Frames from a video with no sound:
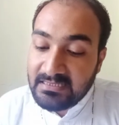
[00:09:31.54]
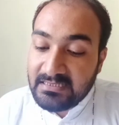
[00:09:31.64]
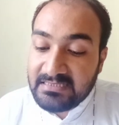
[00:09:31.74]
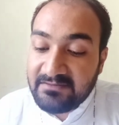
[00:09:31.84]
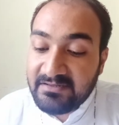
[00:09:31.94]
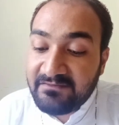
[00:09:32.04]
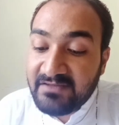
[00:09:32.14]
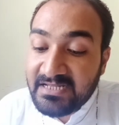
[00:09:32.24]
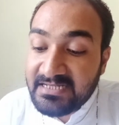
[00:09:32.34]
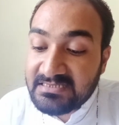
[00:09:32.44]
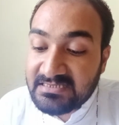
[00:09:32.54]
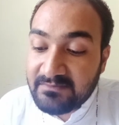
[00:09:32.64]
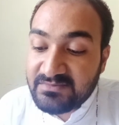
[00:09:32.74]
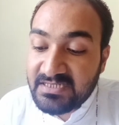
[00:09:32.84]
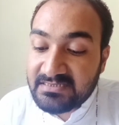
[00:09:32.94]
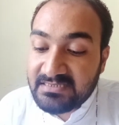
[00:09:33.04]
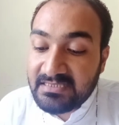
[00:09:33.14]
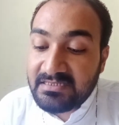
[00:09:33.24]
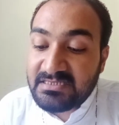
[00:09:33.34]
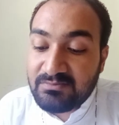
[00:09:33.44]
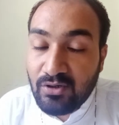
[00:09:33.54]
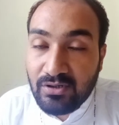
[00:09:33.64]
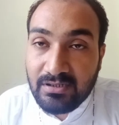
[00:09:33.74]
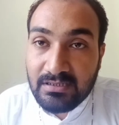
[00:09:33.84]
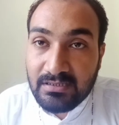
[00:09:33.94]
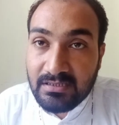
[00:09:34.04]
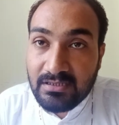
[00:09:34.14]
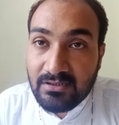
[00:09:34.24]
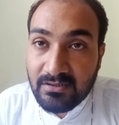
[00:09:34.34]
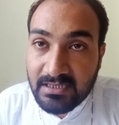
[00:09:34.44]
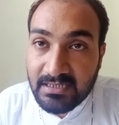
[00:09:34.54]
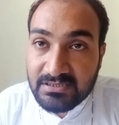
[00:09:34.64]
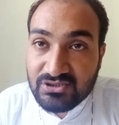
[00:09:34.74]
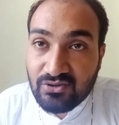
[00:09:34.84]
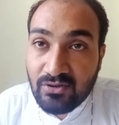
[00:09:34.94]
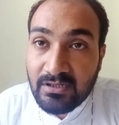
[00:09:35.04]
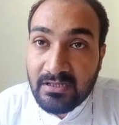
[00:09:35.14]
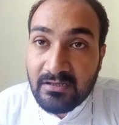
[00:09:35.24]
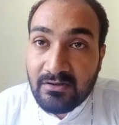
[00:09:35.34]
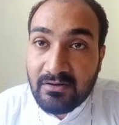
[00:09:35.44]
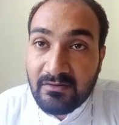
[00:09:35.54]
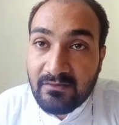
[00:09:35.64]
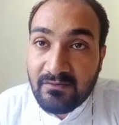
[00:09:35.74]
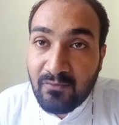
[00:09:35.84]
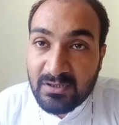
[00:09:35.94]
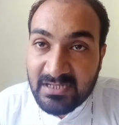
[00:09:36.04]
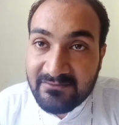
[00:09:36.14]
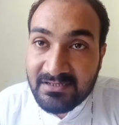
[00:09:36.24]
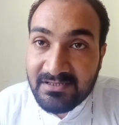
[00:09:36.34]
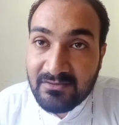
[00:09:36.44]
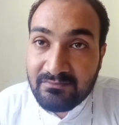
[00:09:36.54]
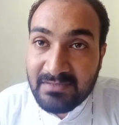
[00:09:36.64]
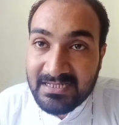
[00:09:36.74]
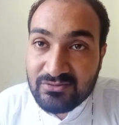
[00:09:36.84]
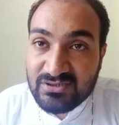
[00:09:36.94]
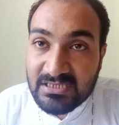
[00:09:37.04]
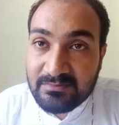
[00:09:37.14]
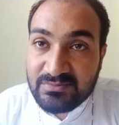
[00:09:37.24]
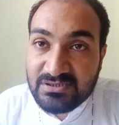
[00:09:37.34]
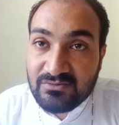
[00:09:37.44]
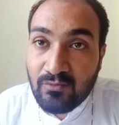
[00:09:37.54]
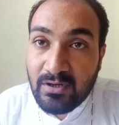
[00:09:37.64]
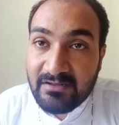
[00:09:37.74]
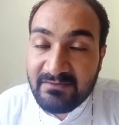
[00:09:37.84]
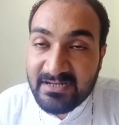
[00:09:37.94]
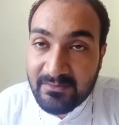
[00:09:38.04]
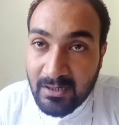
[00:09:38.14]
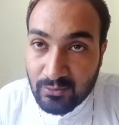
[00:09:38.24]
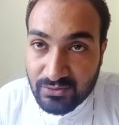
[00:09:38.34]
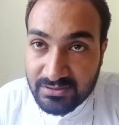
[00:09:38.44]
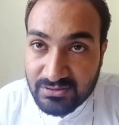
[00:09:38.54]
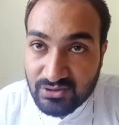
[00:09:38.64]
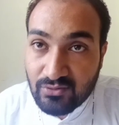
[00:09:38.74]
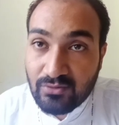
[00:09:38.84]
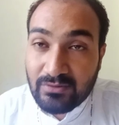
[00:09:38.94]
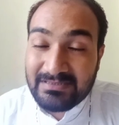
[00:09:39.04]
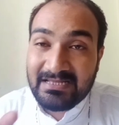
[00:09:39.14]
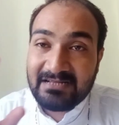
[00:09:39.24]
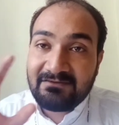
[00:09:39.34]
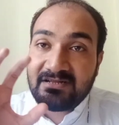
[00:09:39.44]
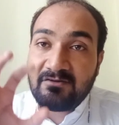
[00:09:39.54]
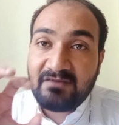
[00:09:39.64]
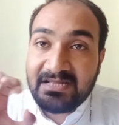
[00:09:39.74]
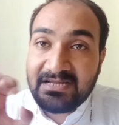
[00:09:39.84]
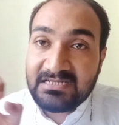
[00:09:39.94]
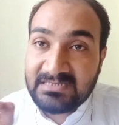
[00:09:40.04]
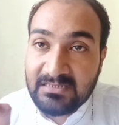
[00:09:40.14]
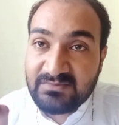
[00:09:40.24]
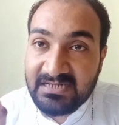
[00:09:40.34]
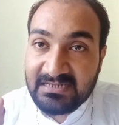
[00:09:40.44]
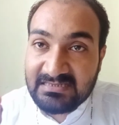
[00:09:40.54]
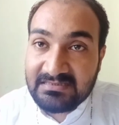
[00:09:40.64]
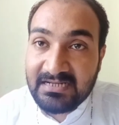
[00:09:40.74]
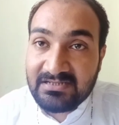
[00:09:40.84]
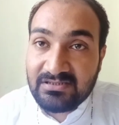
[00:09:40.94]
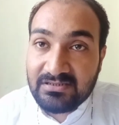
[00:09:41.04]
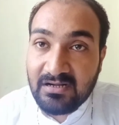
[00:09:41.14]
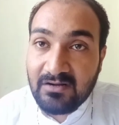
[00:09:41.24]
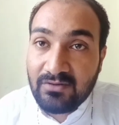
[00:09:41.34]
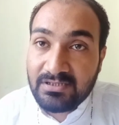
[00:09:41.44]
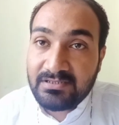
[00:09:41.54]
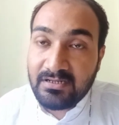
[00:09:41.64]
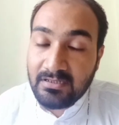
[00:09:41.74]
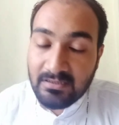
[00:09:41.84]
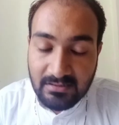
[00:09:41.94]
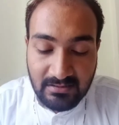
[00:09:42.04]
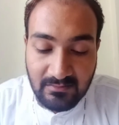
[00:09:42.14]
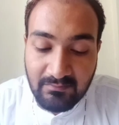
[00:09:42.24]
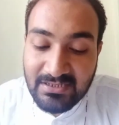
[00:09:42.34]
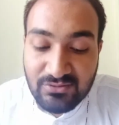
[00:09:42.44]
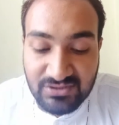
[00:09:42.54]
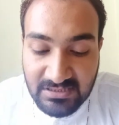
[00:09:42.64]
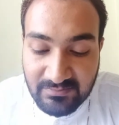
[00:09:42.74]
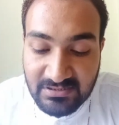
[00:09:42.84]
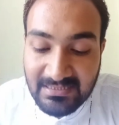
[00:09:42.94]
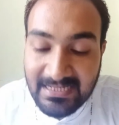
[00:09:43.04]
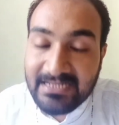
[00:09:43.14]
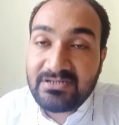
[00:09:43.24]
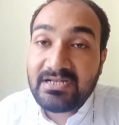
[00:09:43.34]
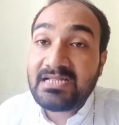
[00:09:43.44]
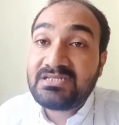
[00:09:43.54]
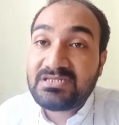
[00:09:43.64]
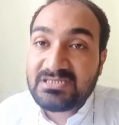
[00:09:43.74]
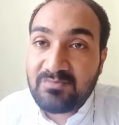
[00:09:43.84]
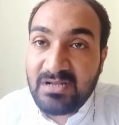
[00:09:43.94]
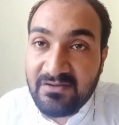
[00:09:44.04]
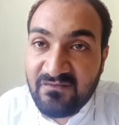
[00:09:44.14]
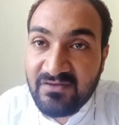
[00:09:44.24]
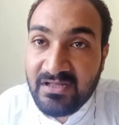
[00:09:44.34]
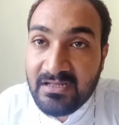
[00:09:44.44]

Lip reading: There were various subjects in this book. Okay, so whatever the manuscripts were about, so there were various subjects that covered the manuscript, like religious belief,